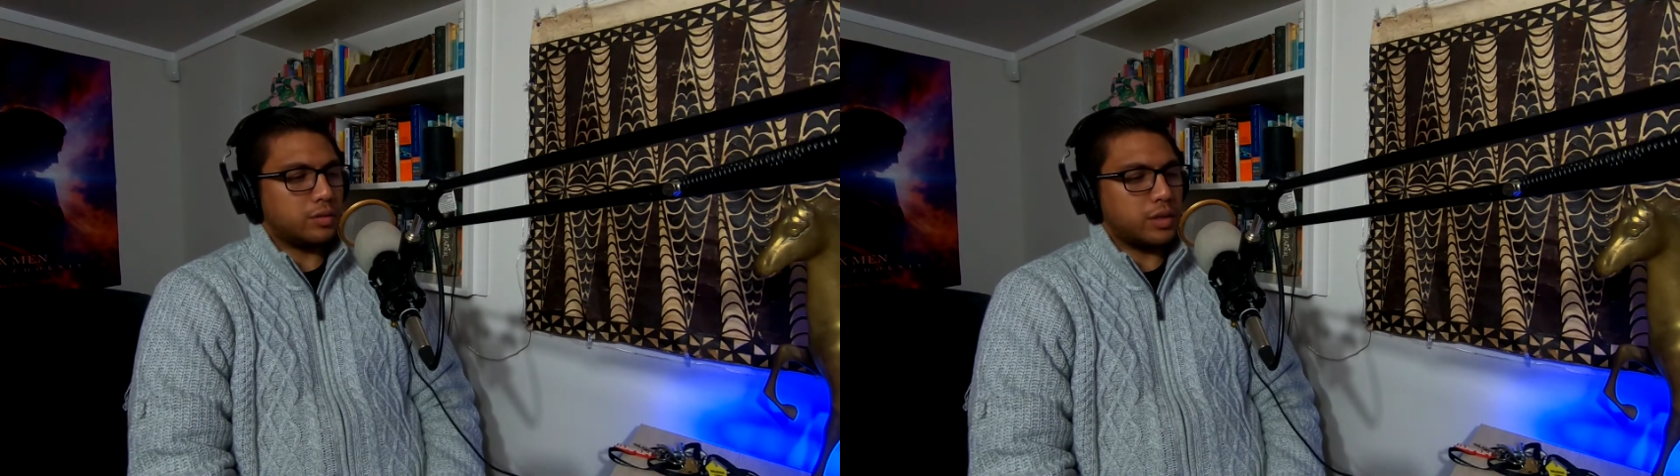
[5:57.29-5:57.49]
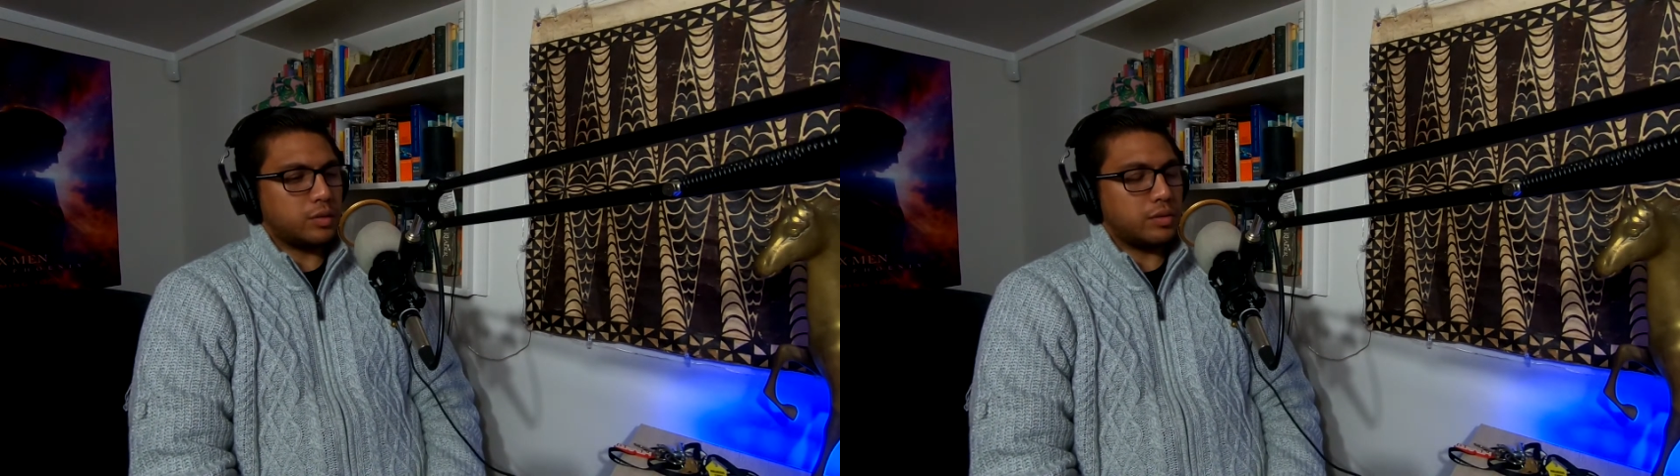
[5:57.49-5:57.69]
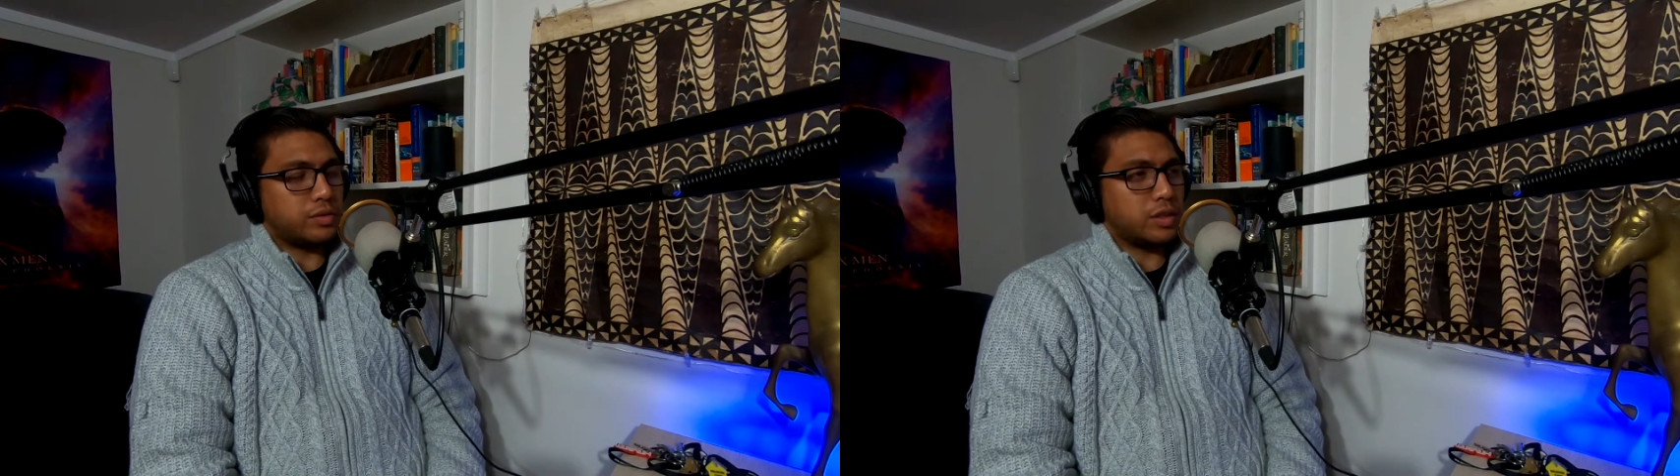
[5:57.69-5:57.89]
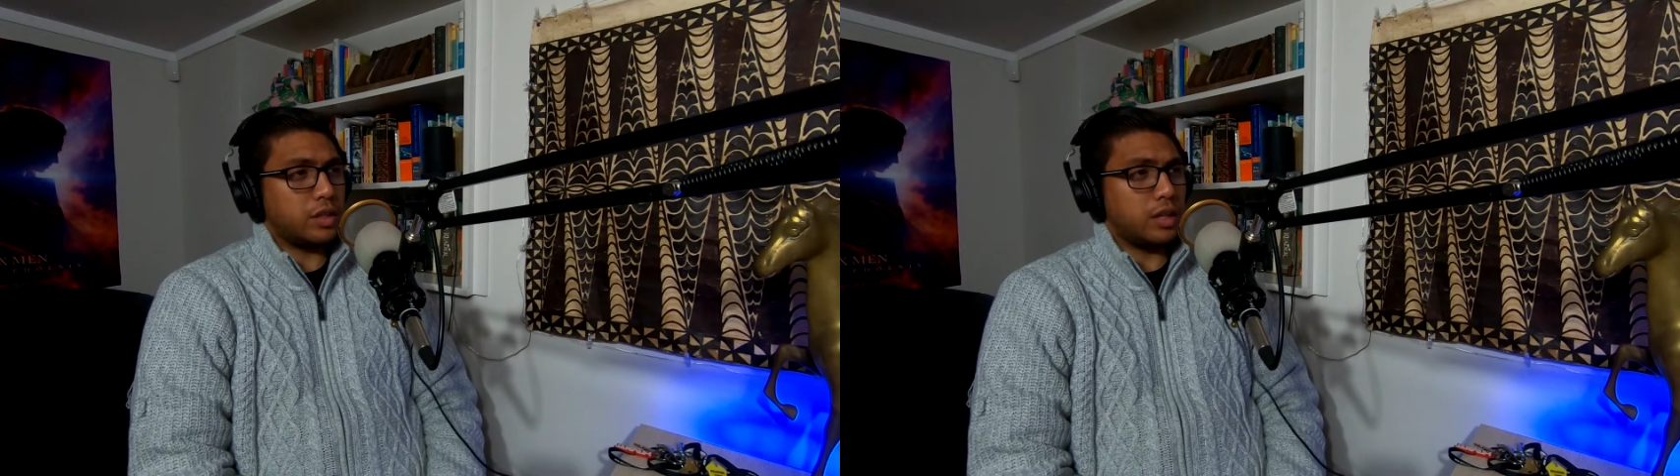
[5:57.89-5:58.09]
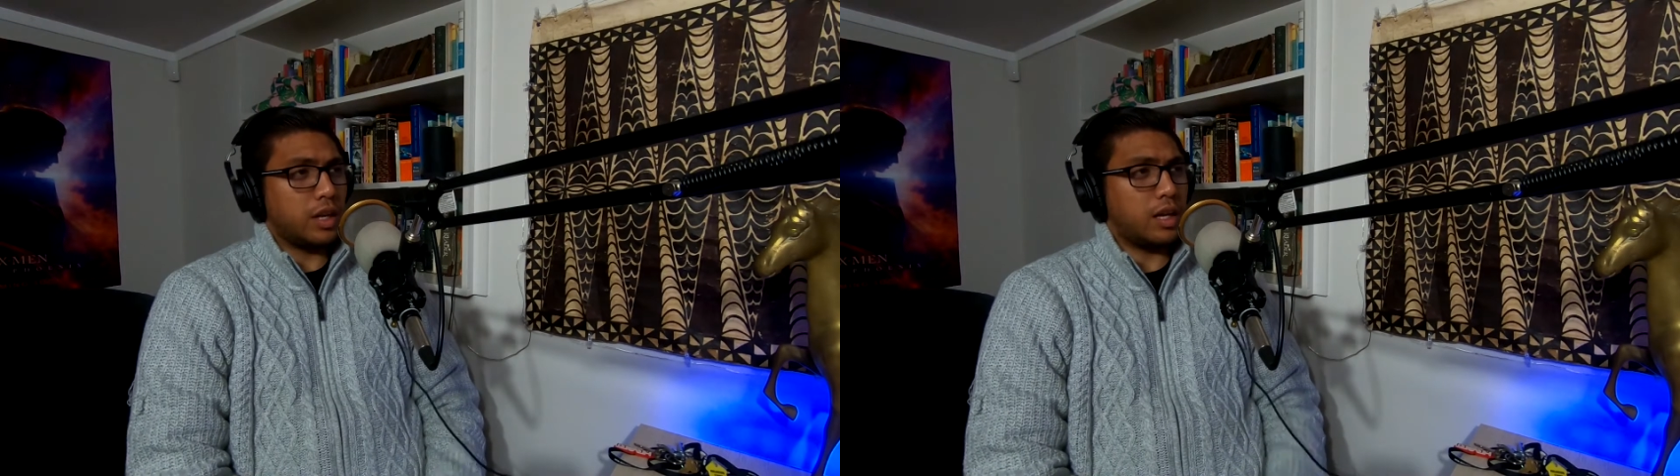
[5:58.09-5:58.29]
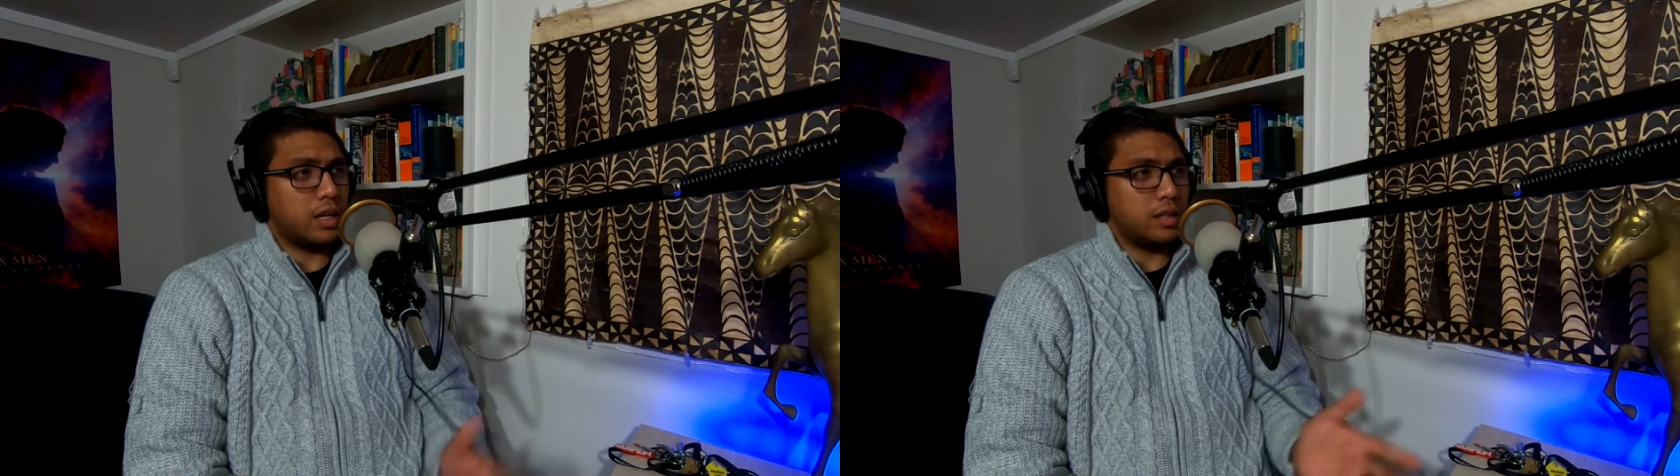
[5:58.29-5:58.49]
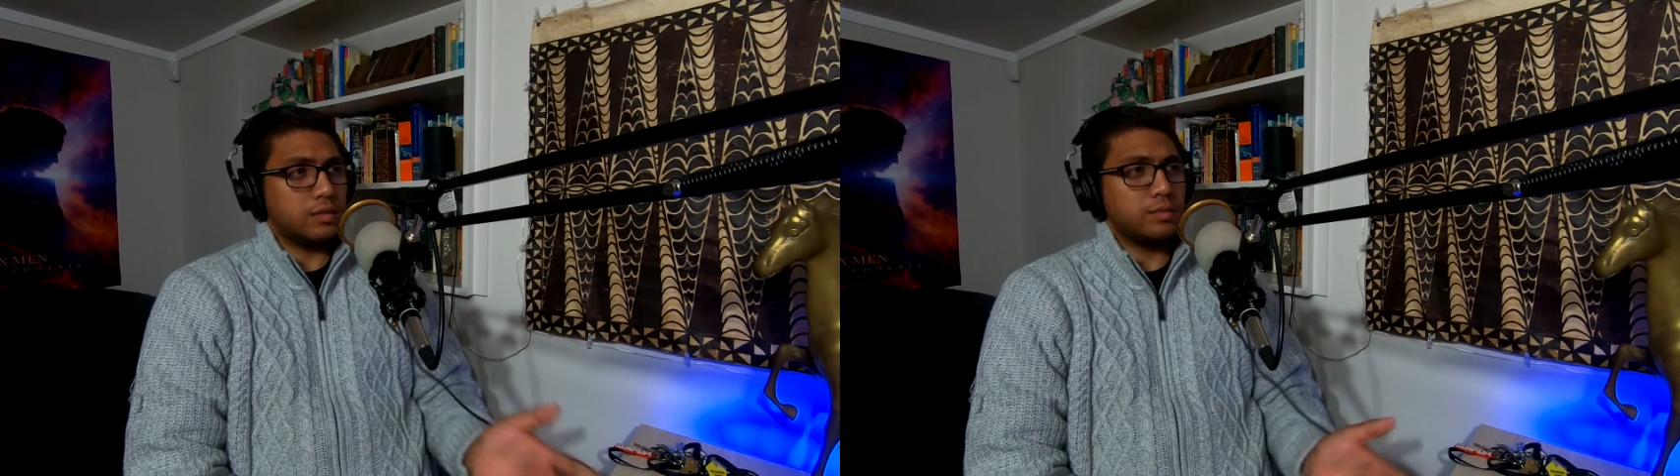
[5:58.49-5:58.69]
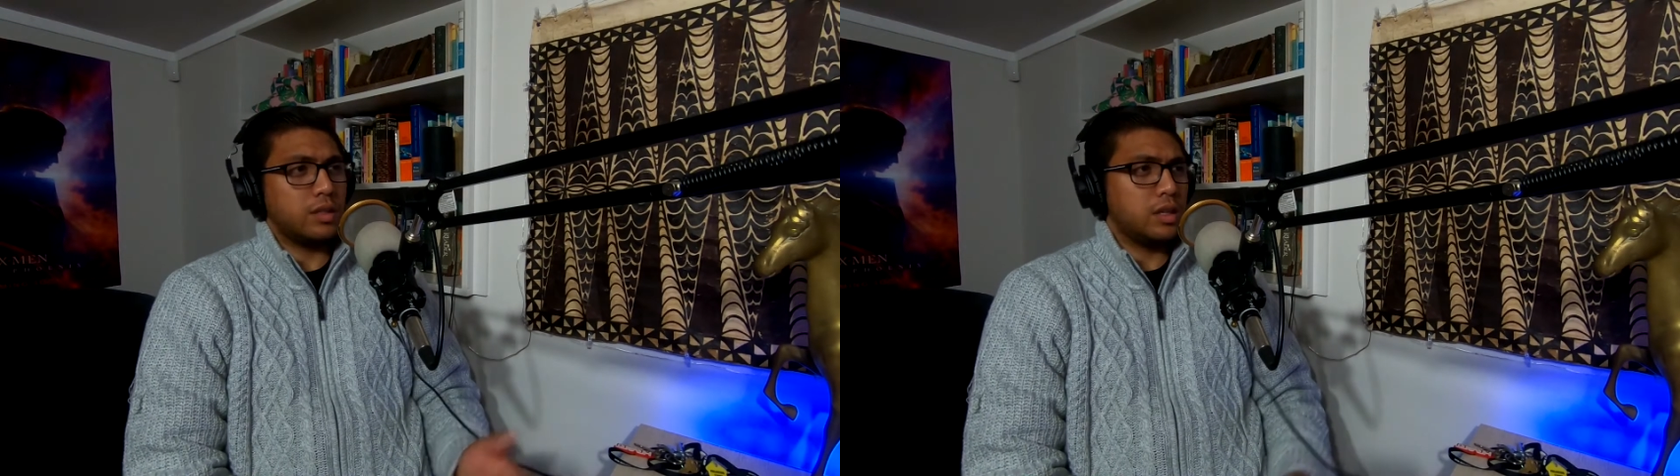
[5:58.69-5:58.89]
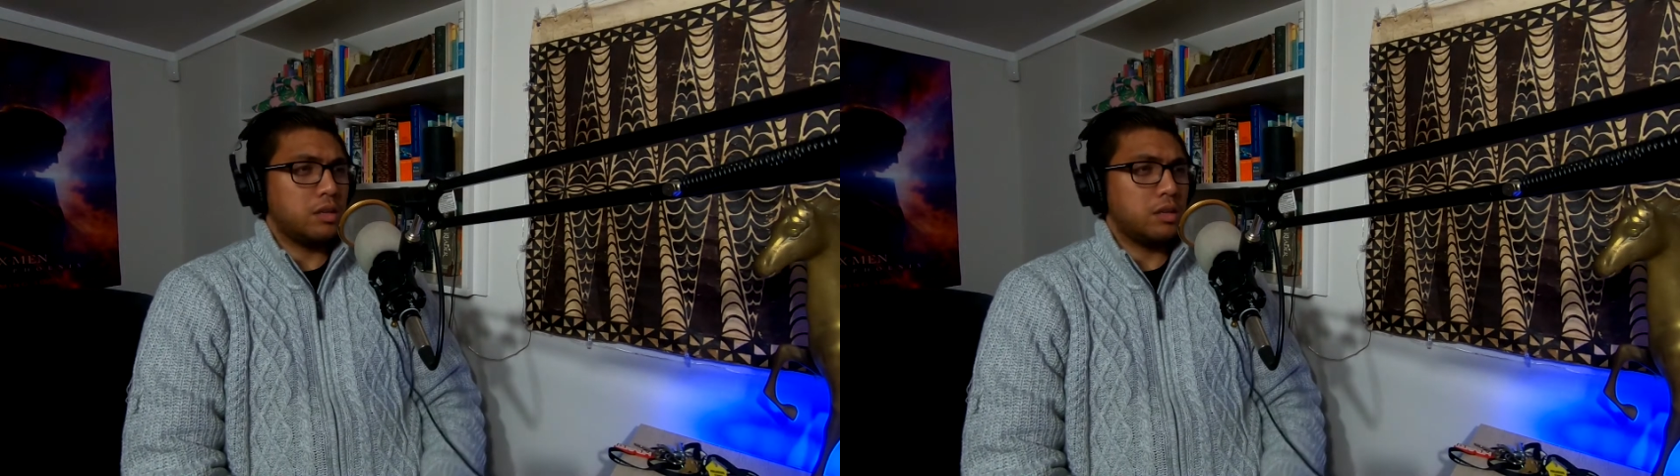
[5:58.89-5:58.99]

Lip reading: last week with Chanel Lal.